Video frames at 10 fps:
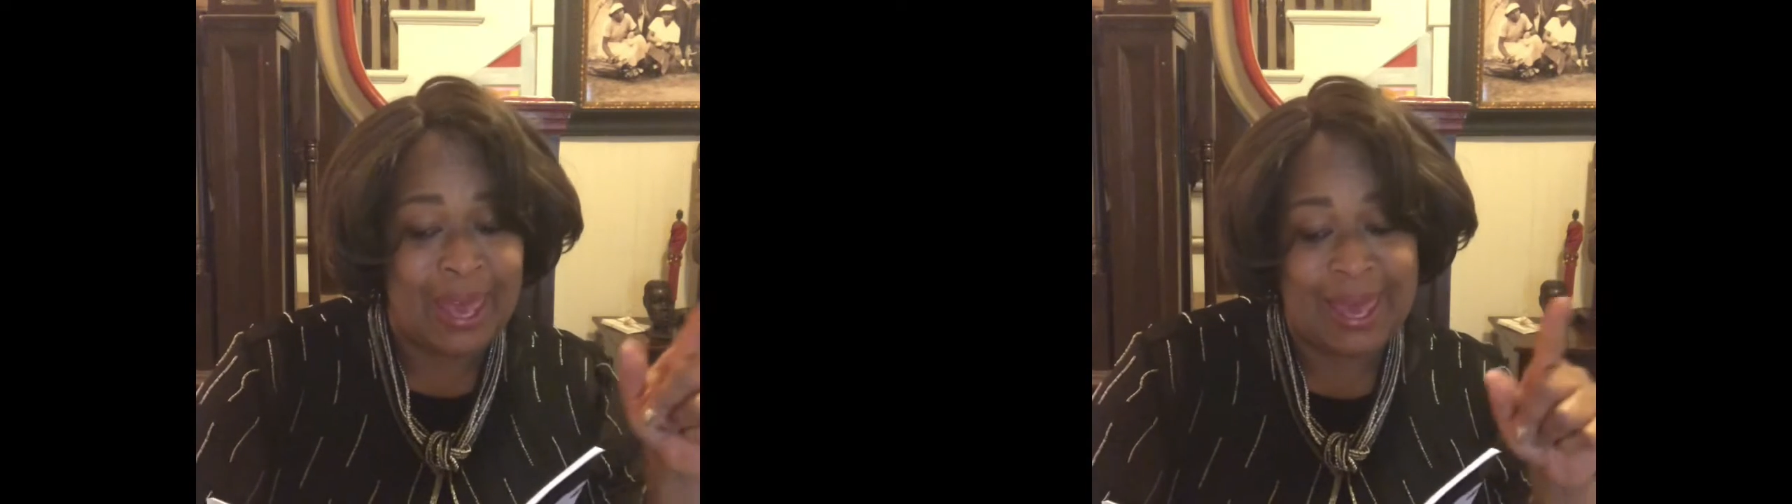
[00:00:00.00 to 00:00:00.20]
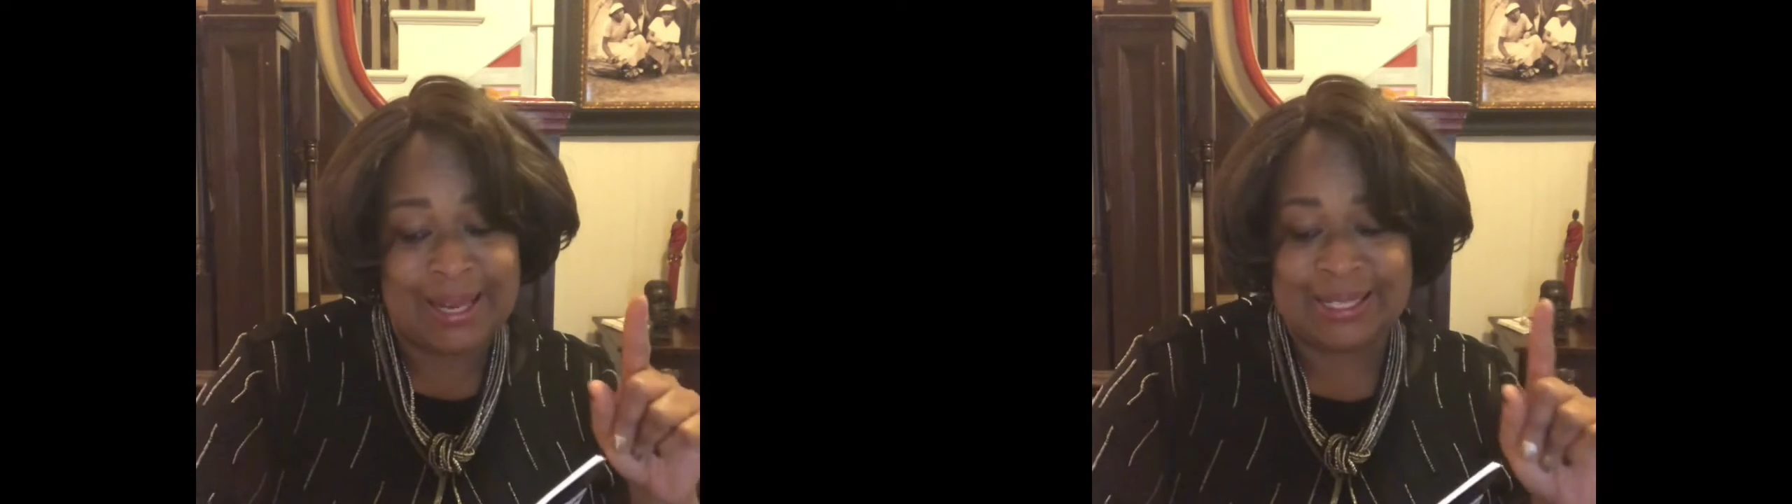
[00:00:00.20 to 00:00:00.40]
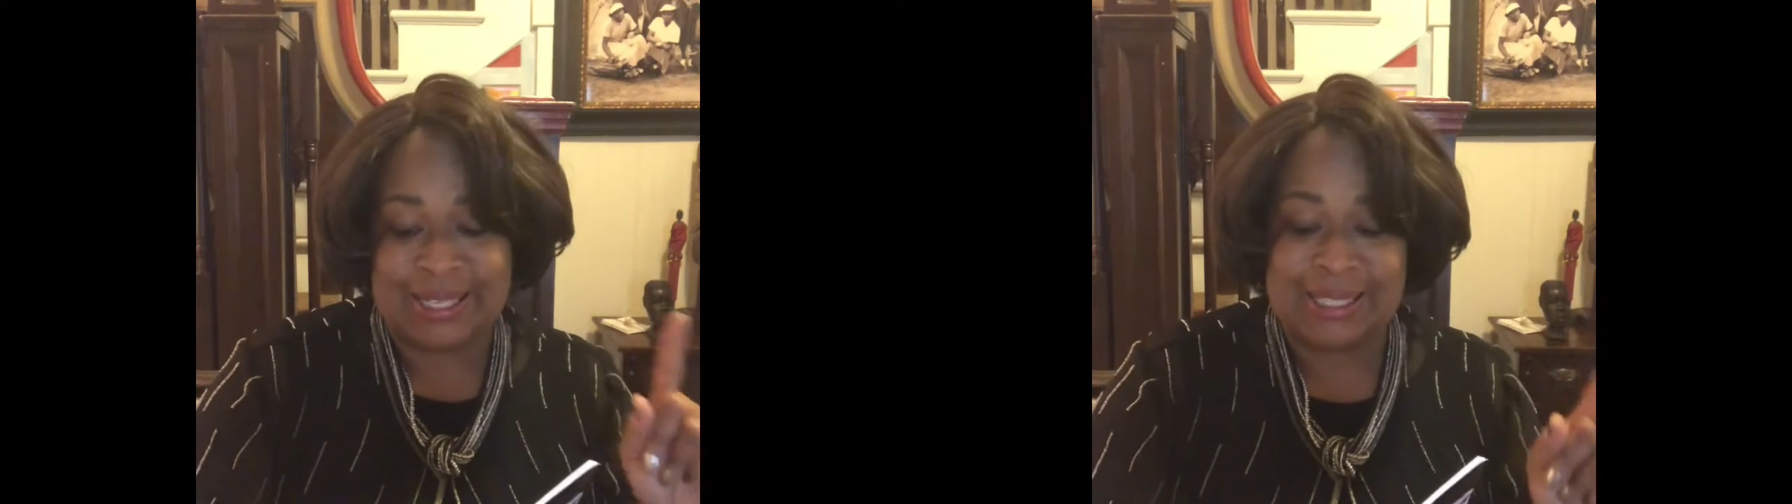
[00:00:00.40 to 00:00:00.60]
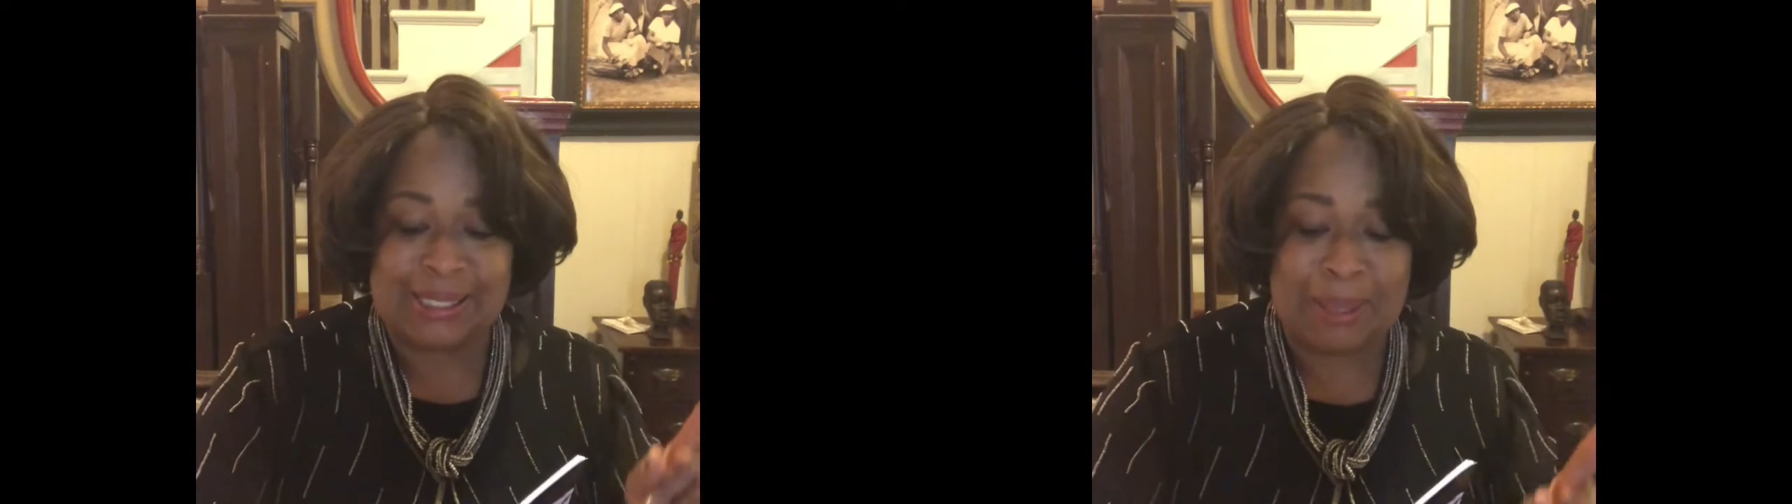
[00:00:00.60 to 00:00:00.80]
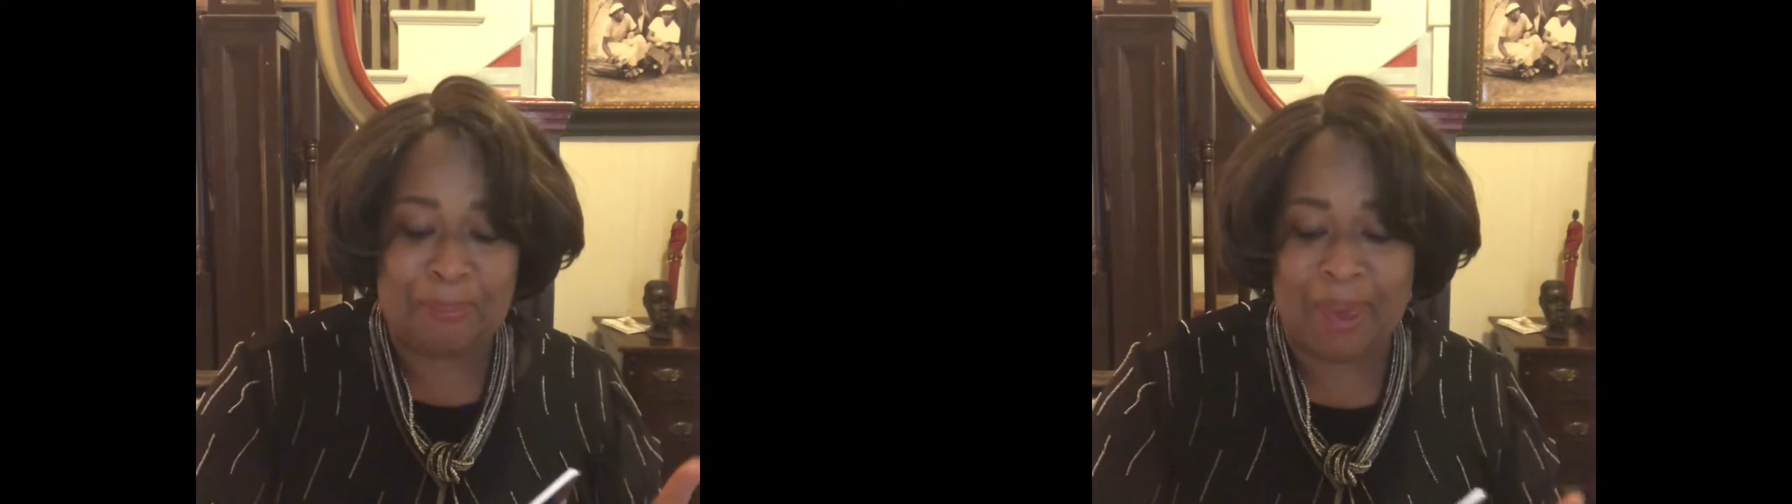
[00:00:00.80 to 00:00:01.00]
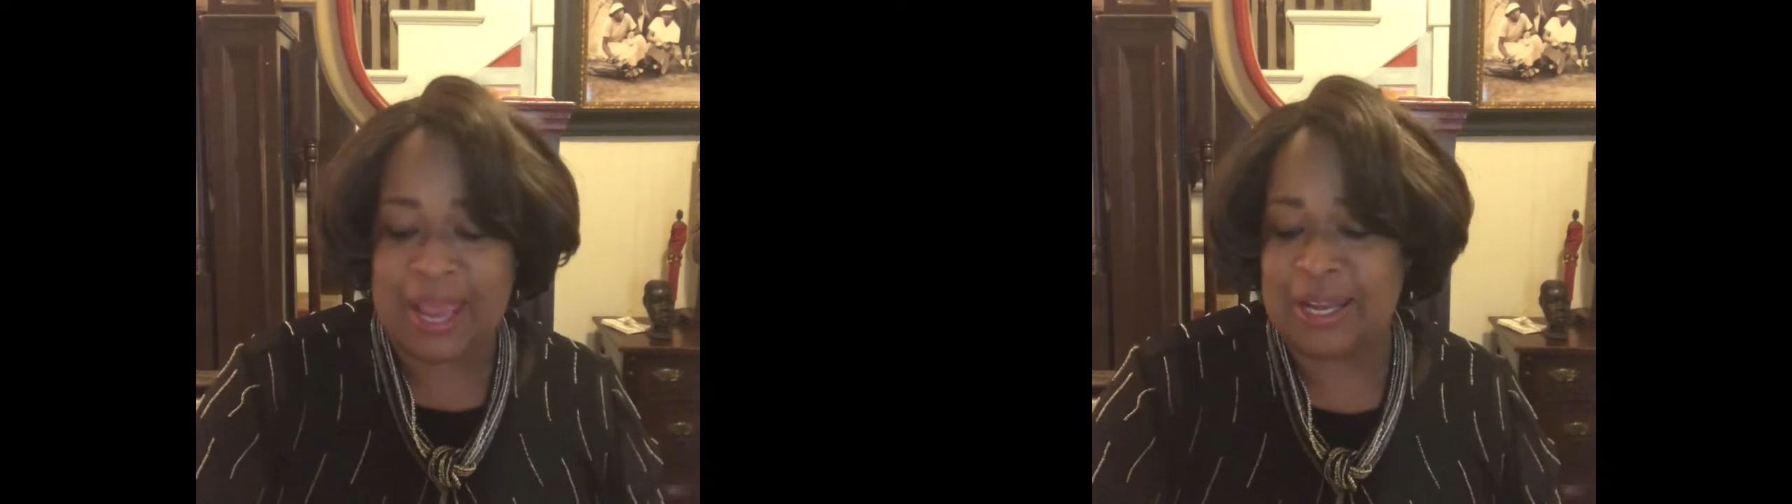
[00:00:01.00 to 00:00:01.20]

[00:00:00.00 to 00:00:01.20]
anticipate,